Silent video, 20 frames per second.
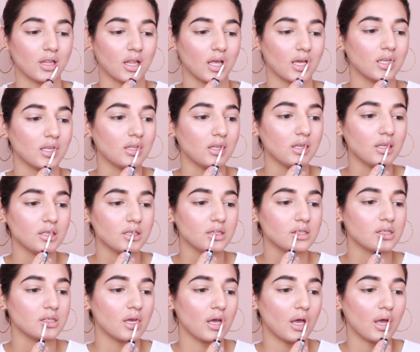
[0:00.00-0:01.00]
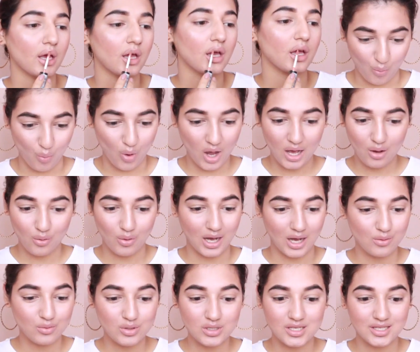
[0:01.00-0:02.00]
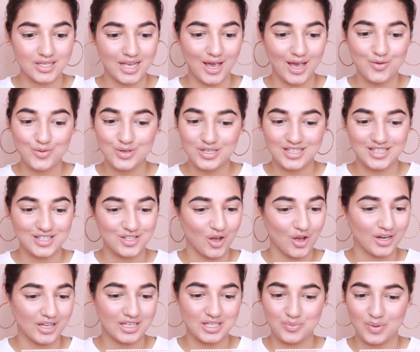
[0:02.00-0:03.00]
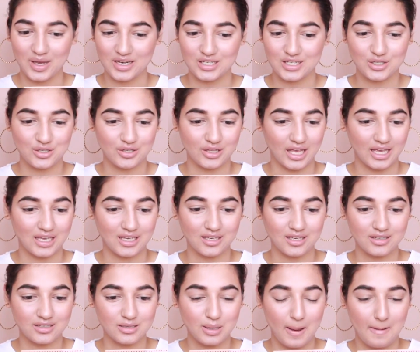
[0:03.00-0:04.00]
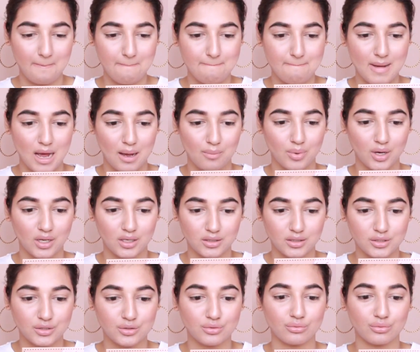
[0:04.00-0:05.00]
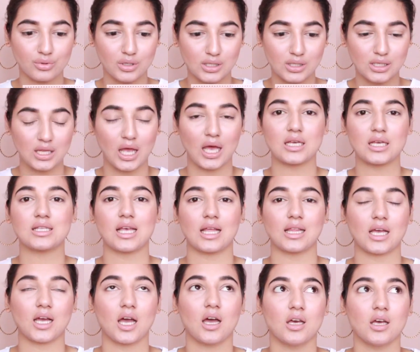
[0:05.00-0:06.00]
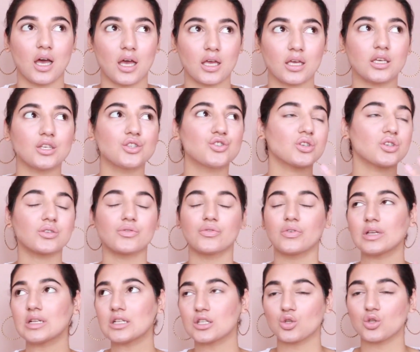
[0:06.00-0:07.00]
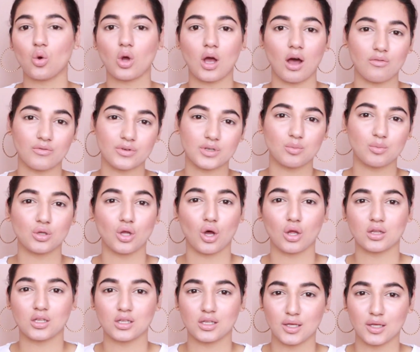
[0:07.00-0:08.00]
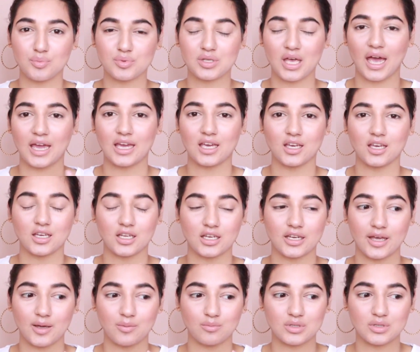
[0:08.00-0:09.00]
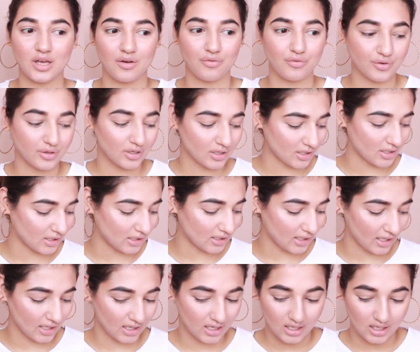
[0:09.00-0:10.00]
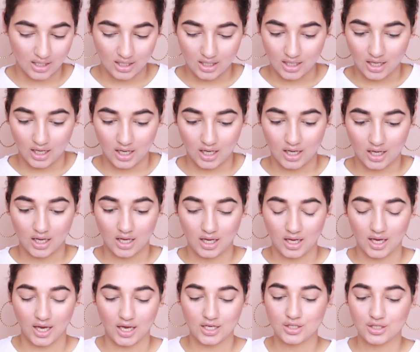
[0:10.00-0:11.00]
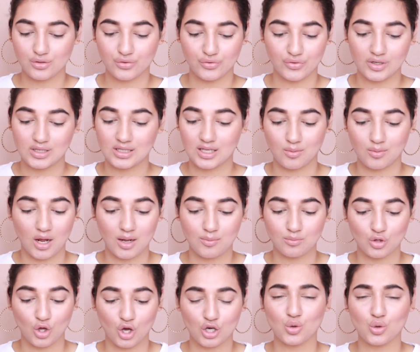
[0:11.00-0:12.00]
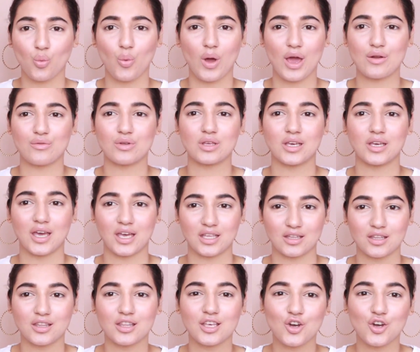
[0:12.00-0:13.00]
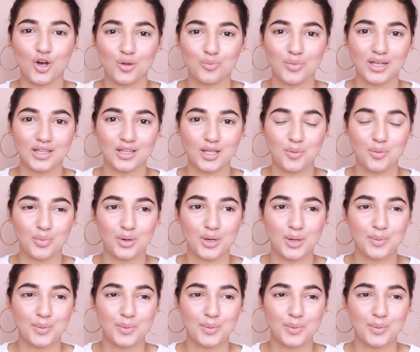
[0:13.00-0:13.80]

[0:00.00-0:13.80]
like this. Wow, I was not expecting to like it, but it's really nice. I like it, just feels so comfortable on the lips. I am definitely like, I just feel that I'm not wearing anything on my lip,